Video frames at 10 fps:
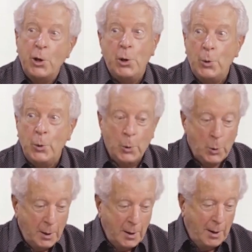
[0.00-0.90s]

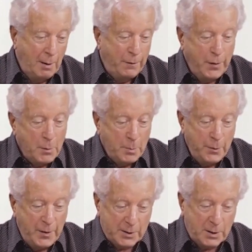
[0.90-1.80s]
Q film
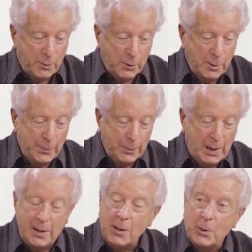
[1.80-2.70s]
festival
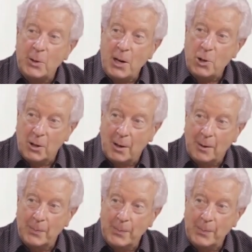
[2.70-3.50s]
in Indonesia